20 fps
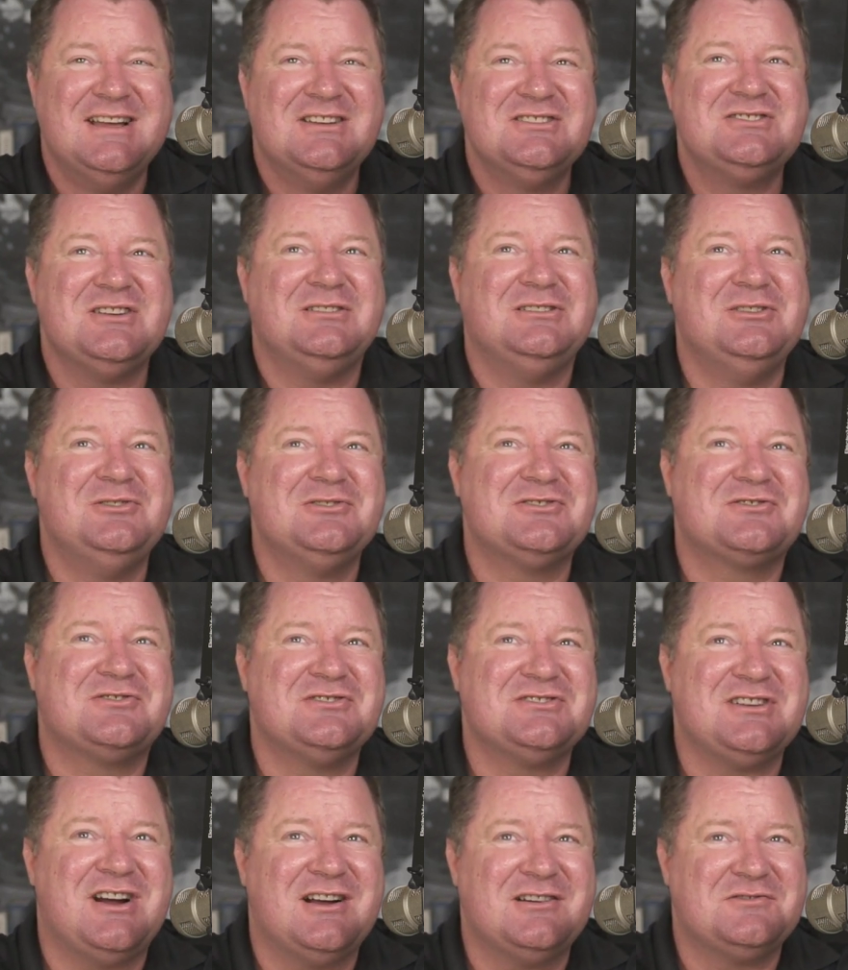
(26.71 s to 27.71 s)
So Louis
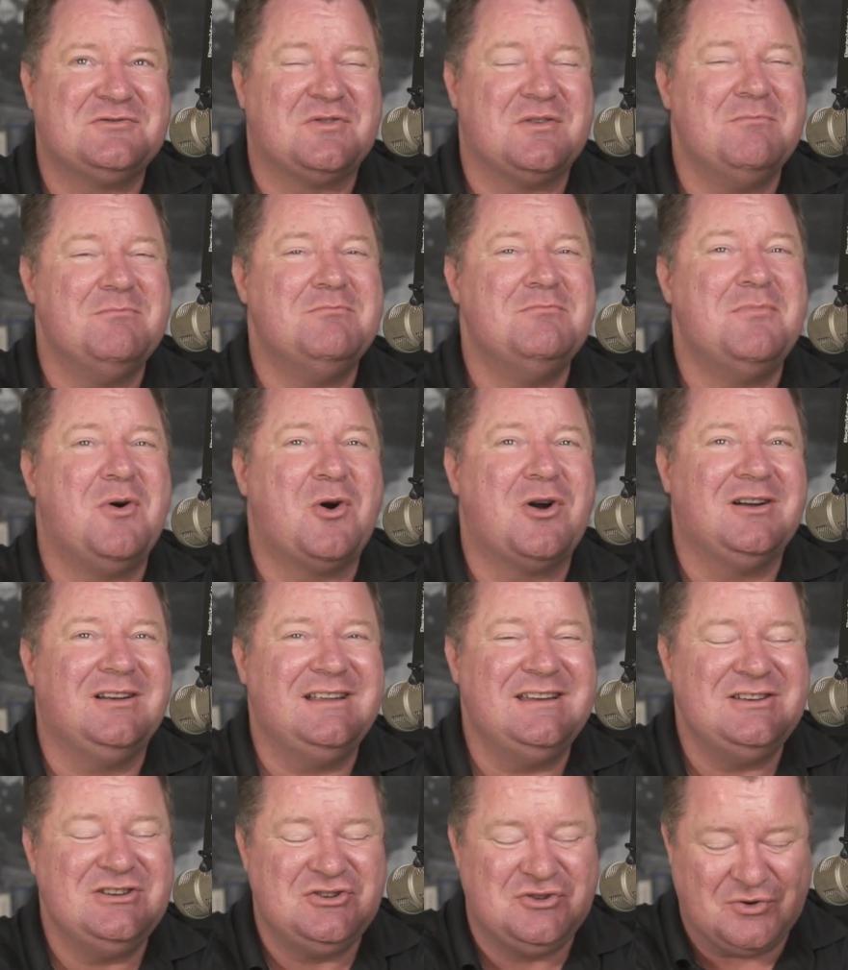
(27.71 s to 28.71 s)
Grizzard from
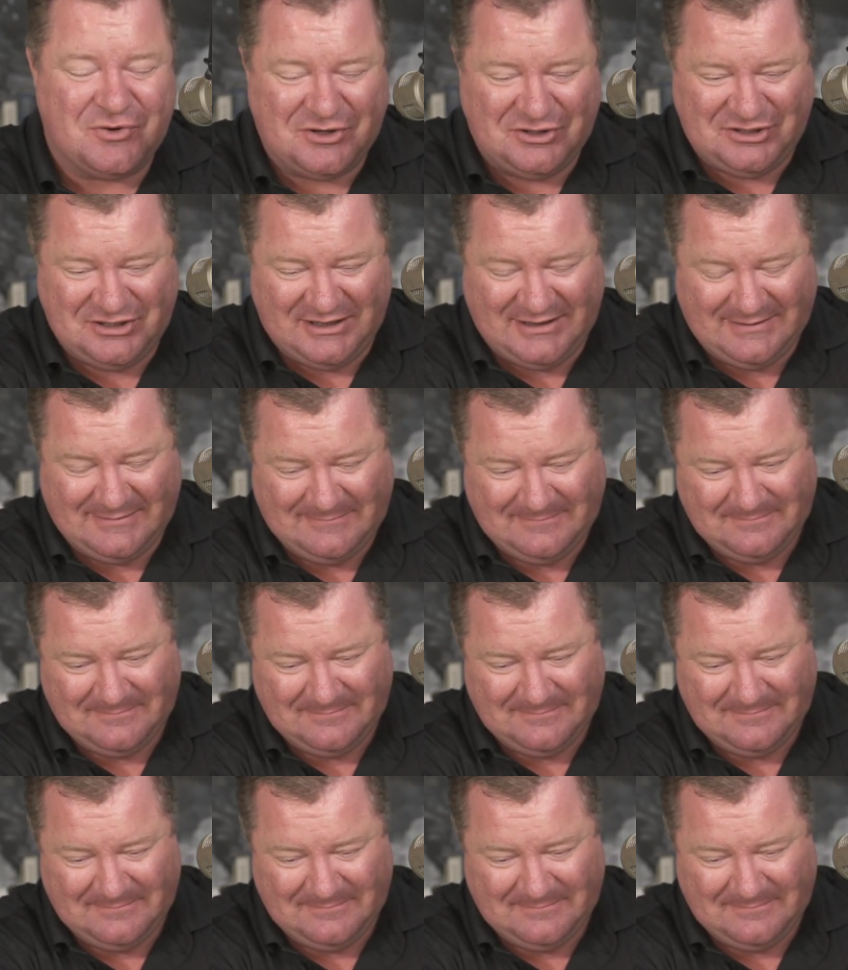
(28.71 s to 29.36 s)
Moreland, Georgia.